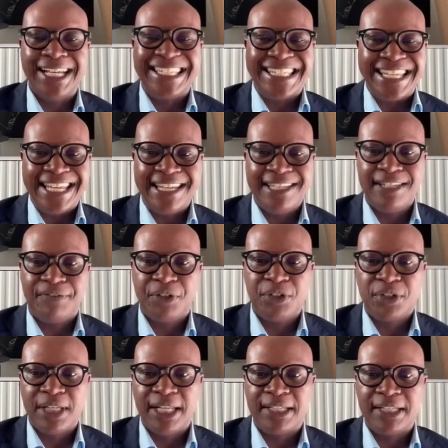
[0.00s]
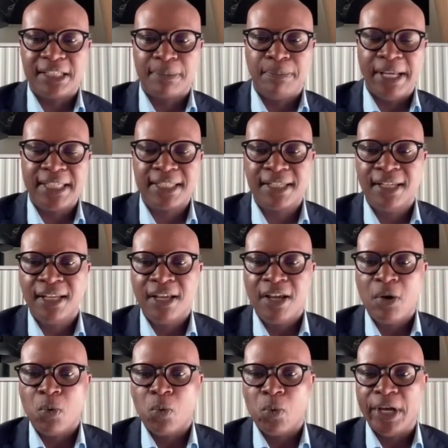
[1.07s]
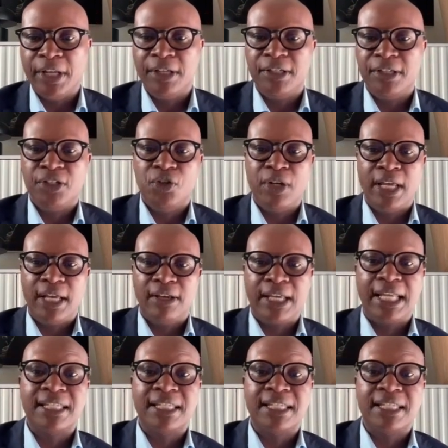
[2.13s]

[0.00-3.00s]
And it's easy for you to let a space when you